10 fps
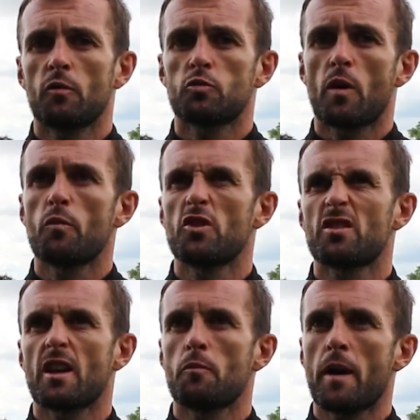was one we
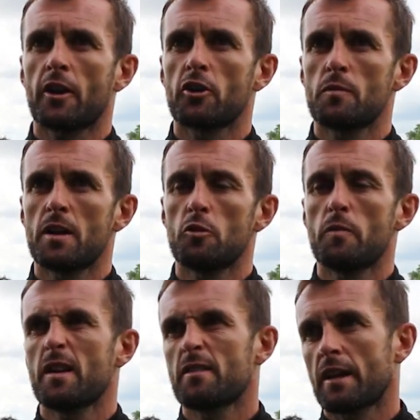just held back on him a little
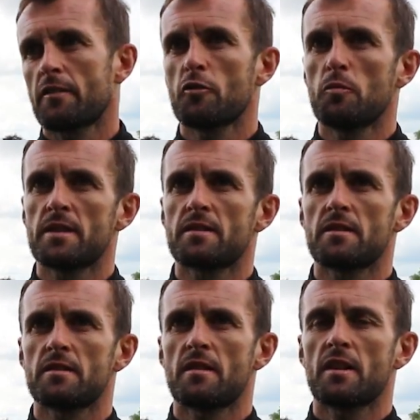bit. He had a few
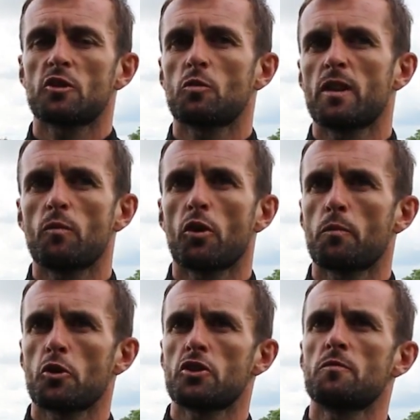blisters and things, so we didn't
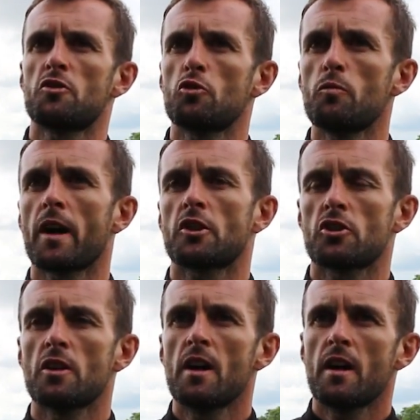want to push him too much
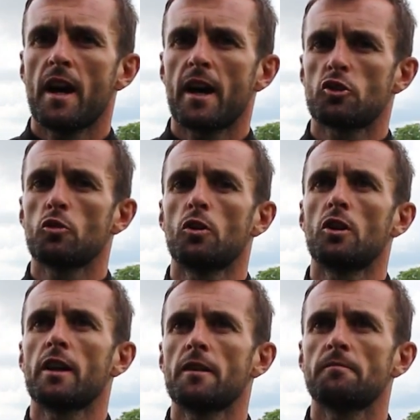too
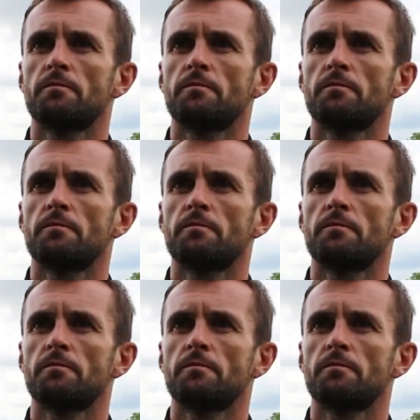early.